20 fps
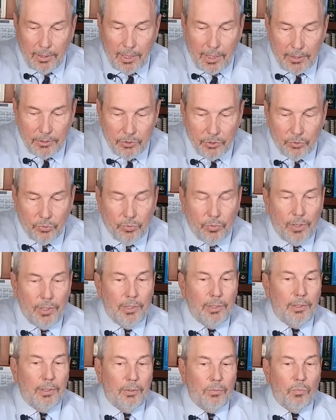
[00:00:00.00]

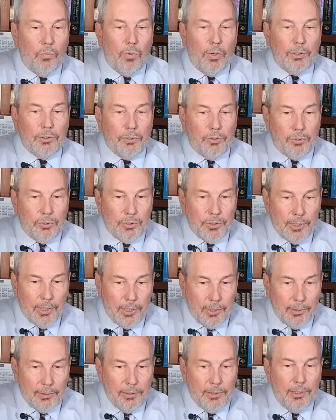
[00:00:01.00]
concentrating on what you're
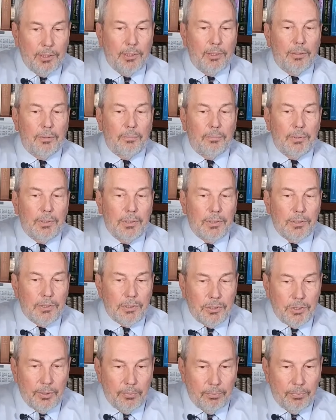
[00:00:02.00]
telling him and the
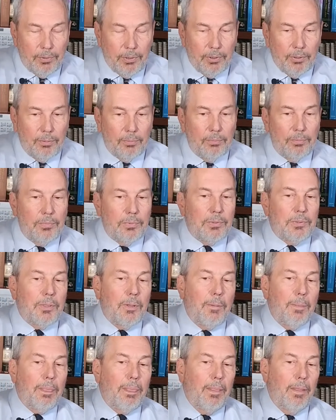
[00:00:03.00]

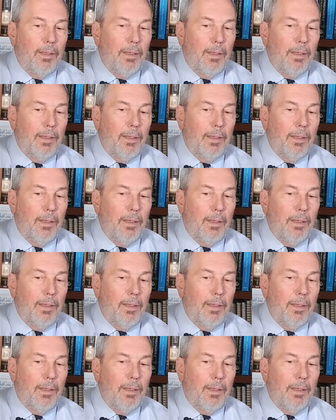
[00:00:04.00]
symptoms,